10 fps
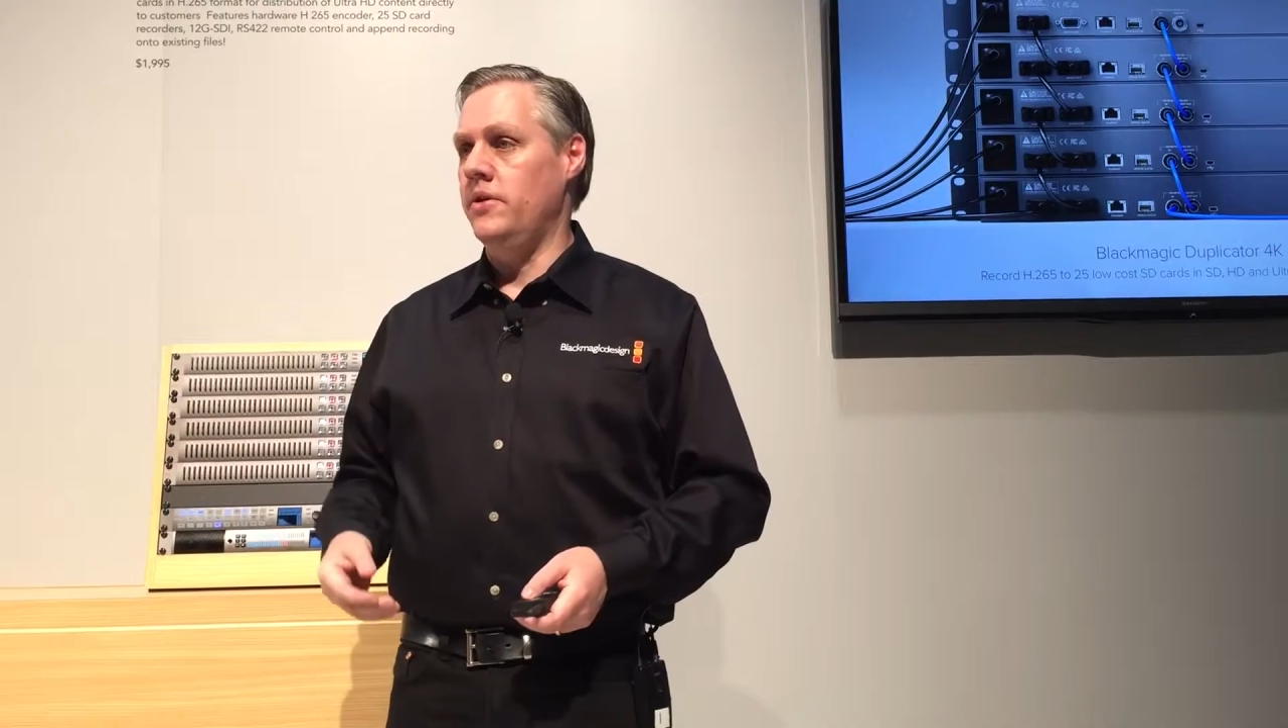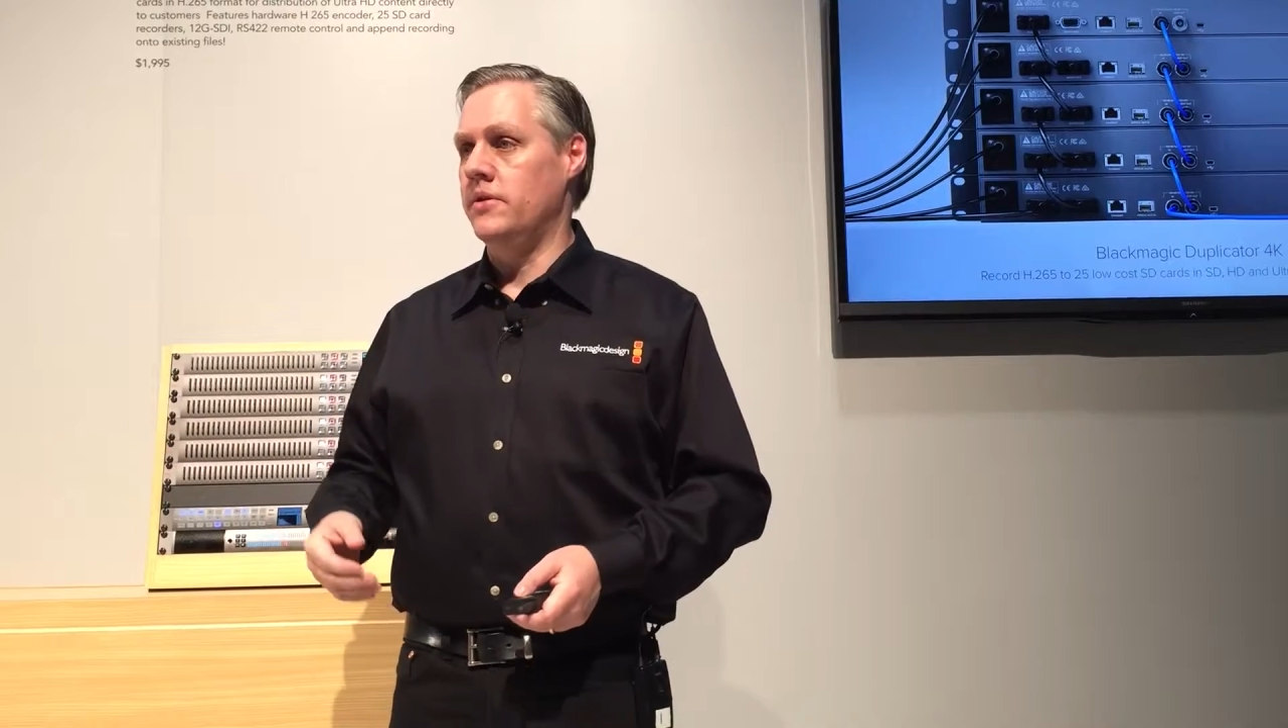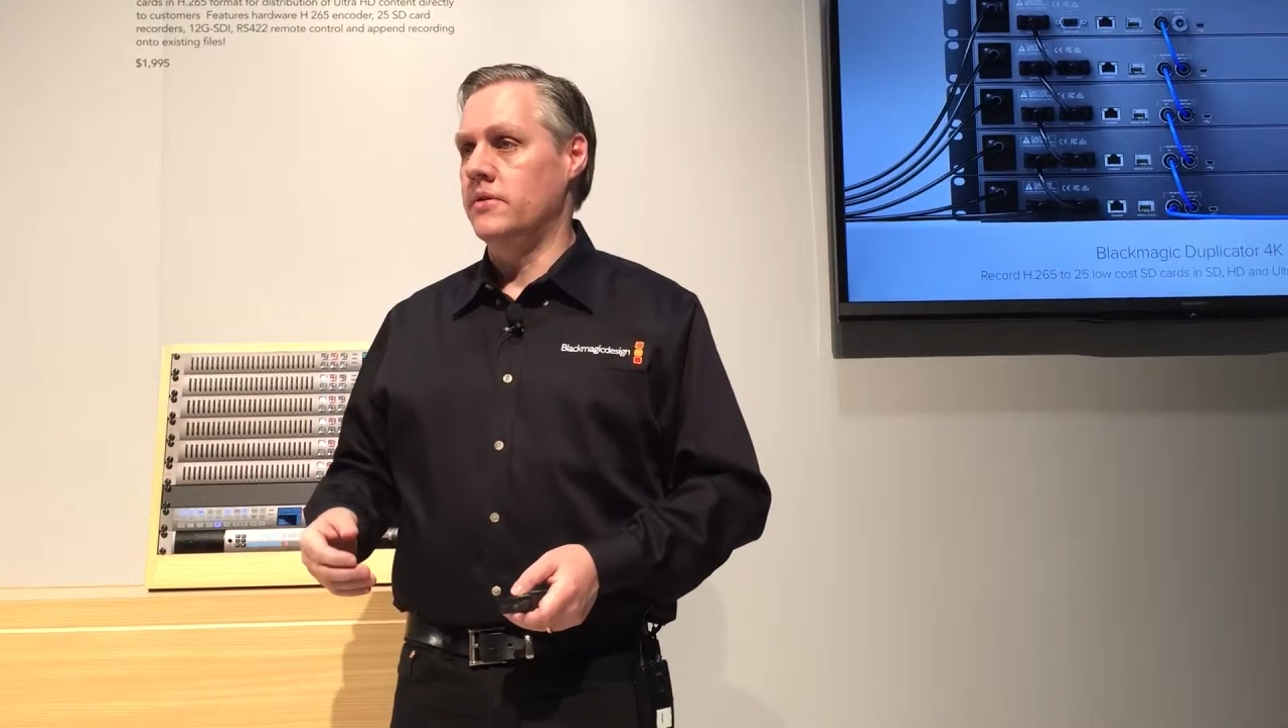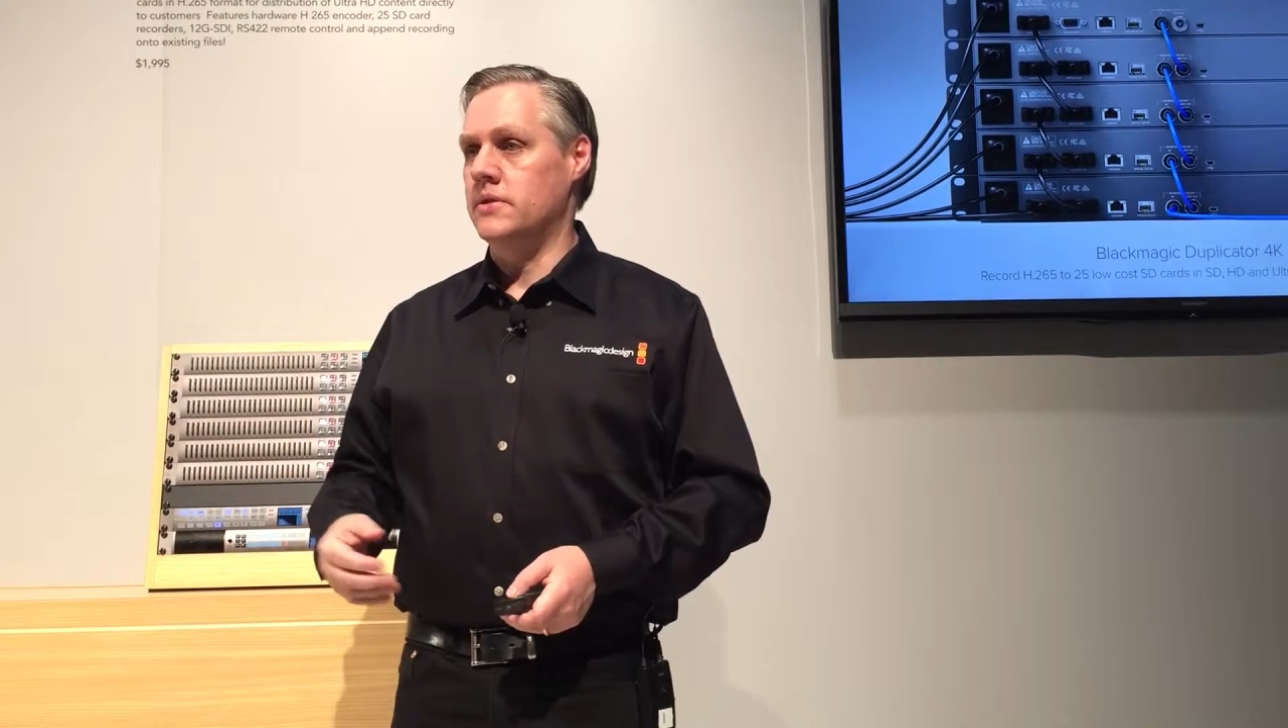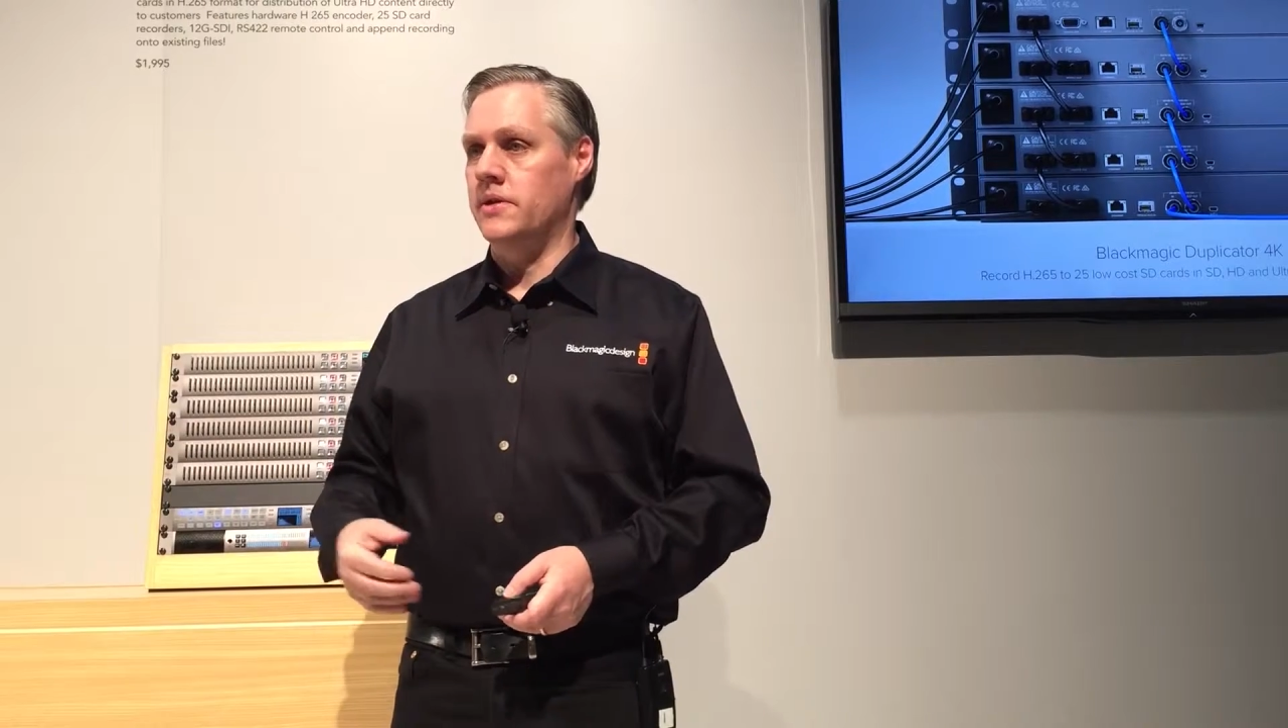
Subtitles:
in the unit.